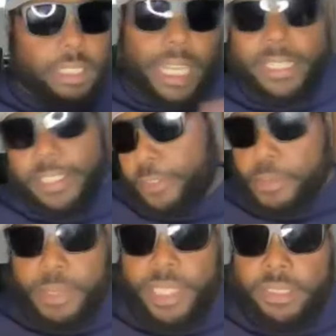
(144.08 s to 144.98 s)
like
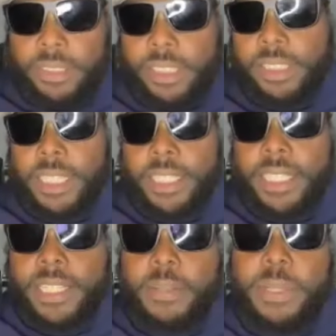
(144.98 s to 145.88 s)
different businesses. And
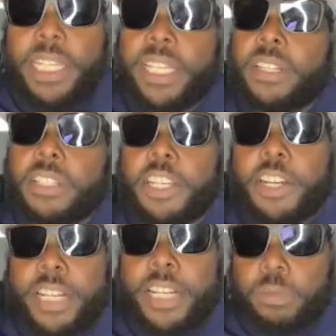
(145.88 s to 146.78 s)
then the beginning of the
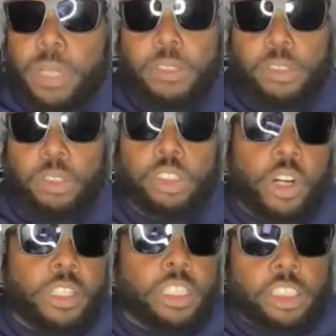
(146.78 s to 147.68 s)
year, that's when I was going to
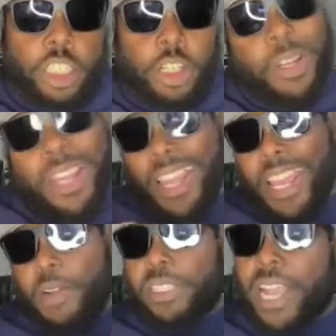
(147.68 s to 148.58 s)
start the show.
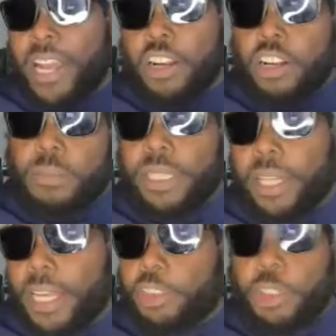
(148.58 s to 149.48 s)
It was kind of going to be
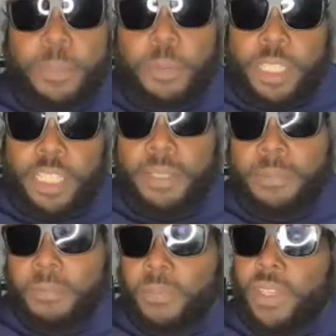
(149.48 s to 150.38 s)
like Triple D,
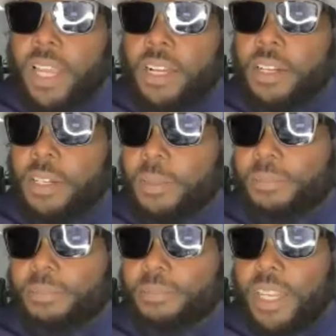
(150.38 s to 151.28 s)
um,
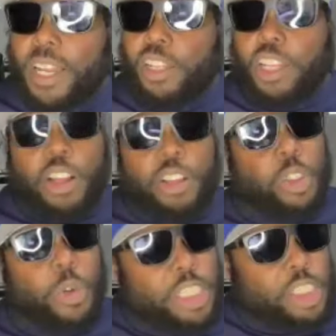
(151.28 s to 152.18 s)
long
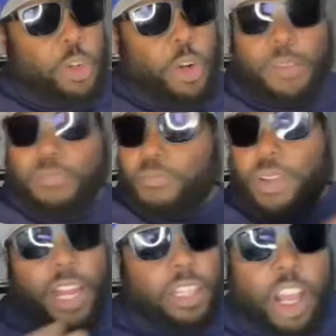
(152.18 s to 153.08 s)
story short,
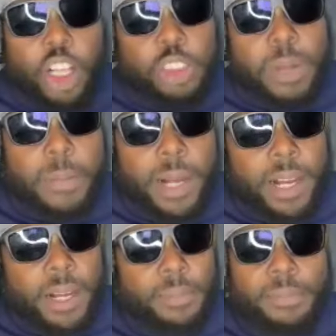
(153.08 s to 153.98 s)
I lost my
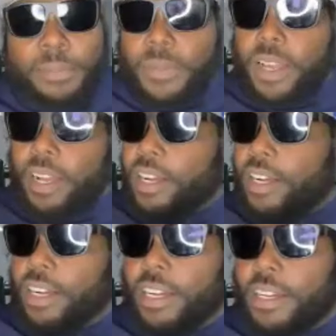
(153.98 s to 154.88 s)
mom.
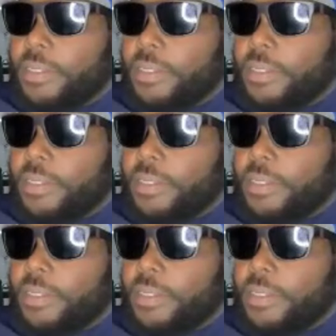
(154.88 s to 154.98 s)
Uh,